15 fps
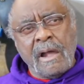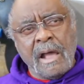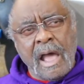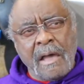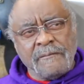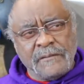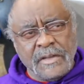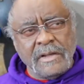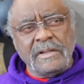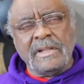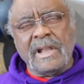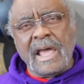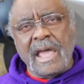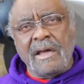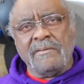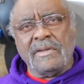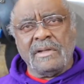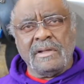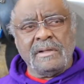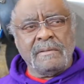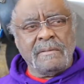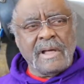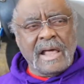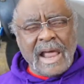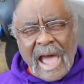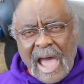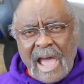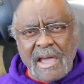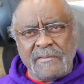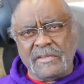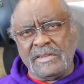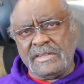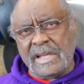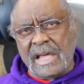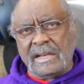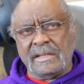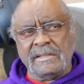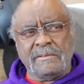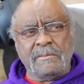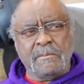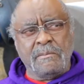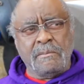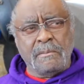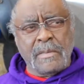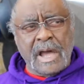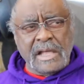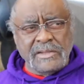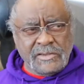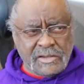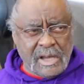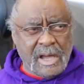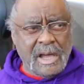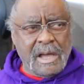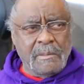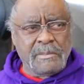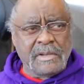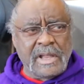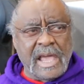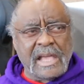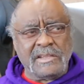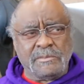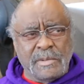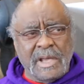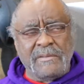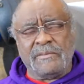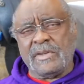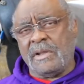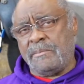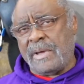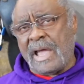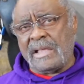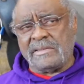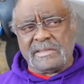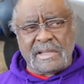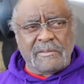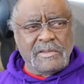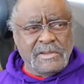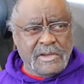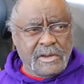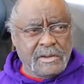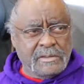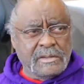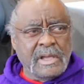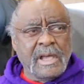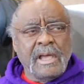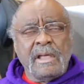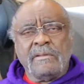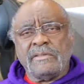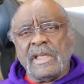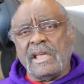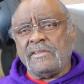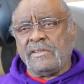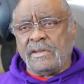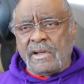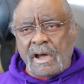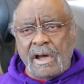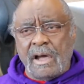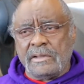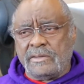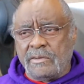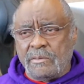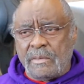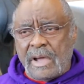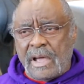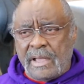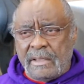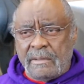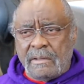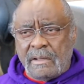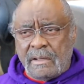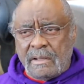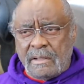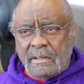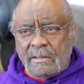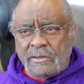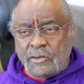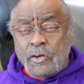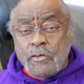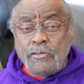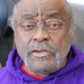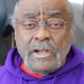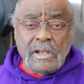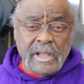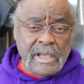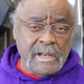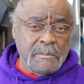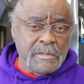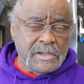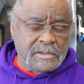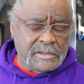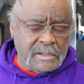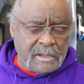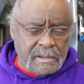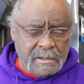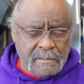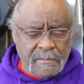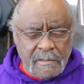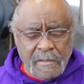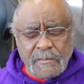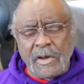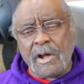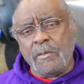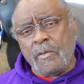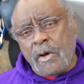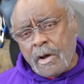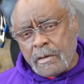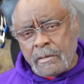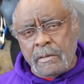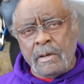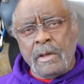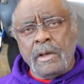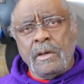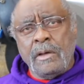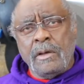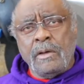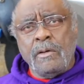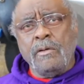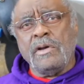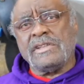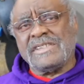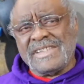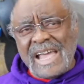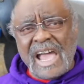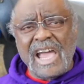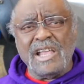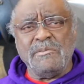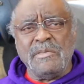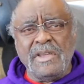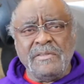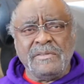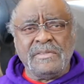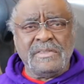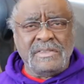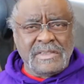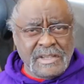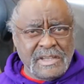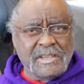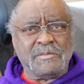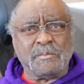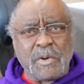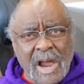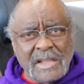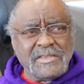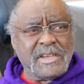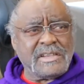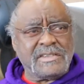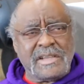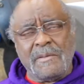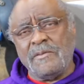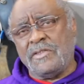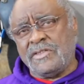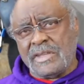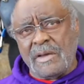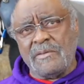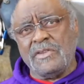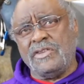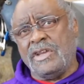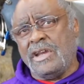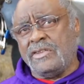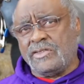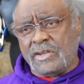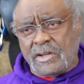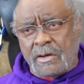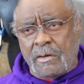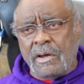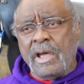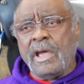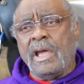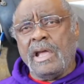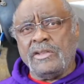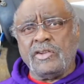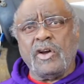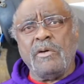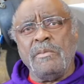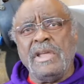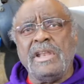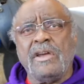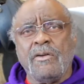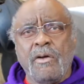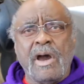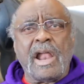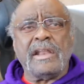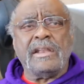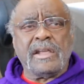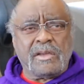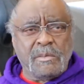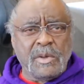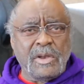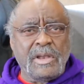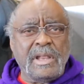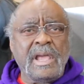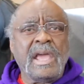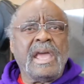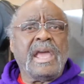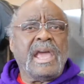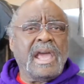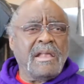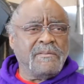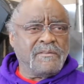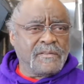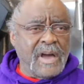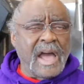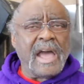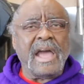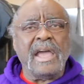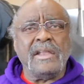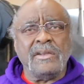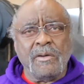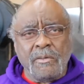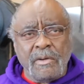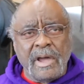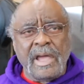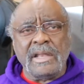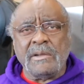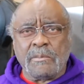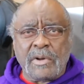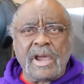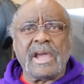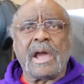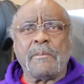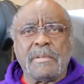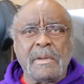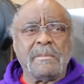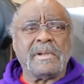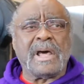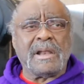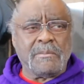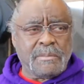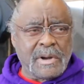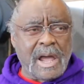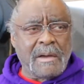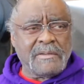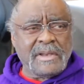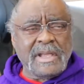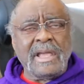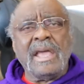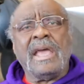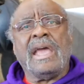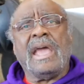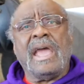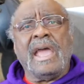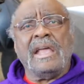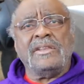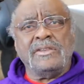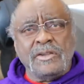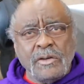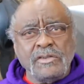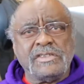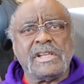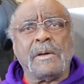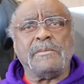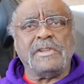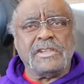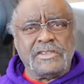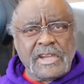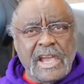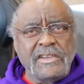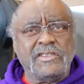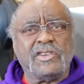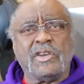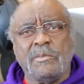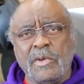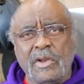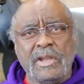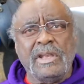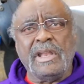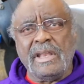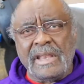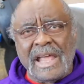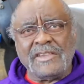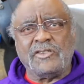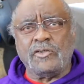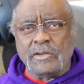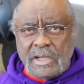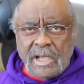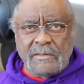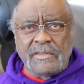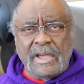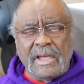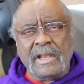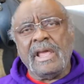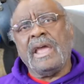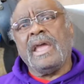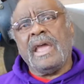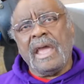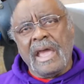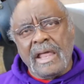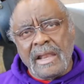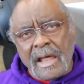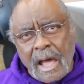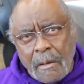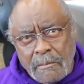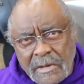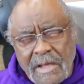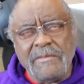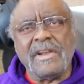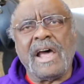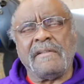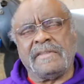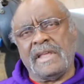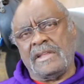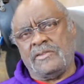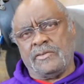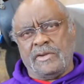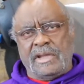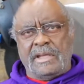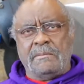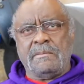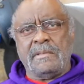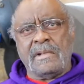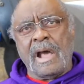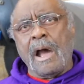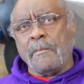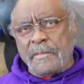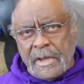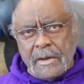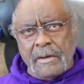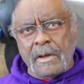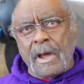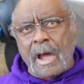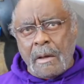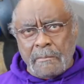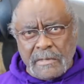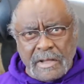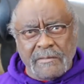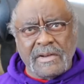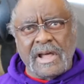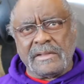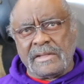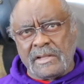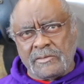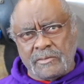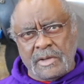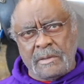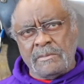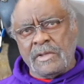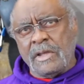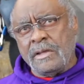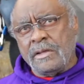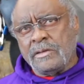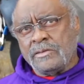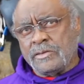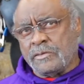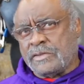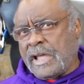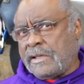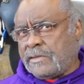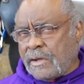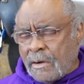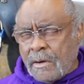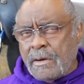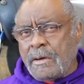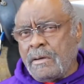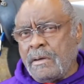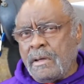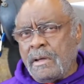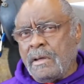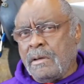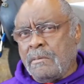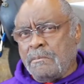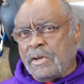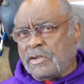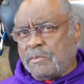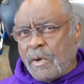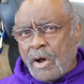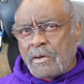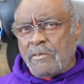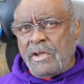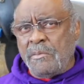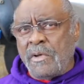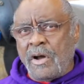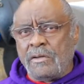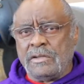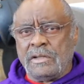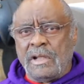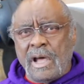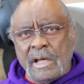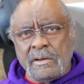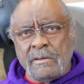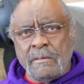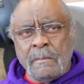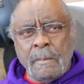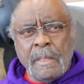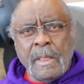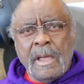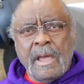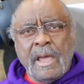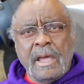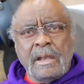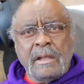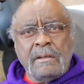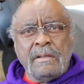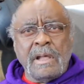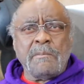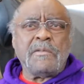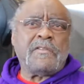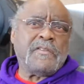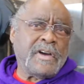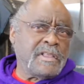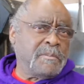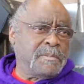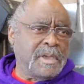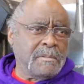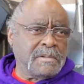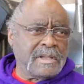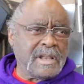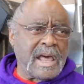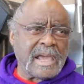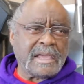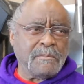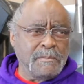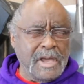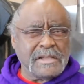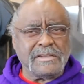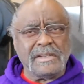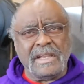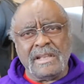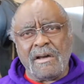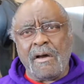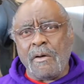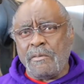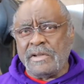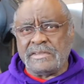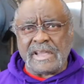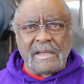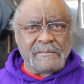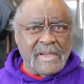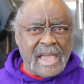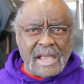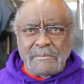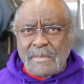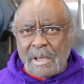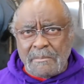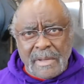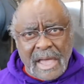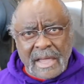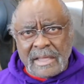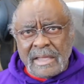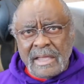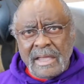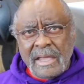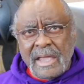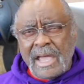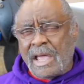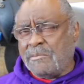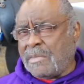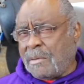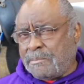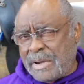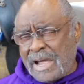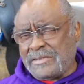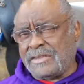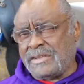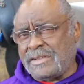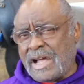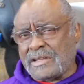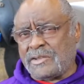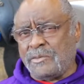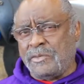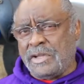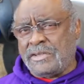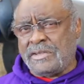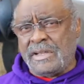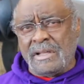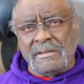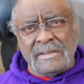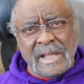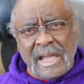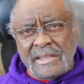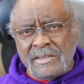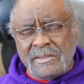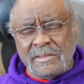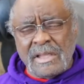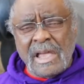I feel that I have an eye for talent. My job, and has been for the past 7 years, thank God to my union leader, Miss Yvonne Walker, who assigned me to this project some 7 years ago and told me to go out in the community and find a way to bring our people out of poverty and do something to change the community that you live in. And I'm living out that dream. I'm here, I'm living out that dream. So thank her, Miss Marguerite Maldonado, and a number of other people that I can mention that always have had my back, and my pastor, Dr. Richard L. Daniels,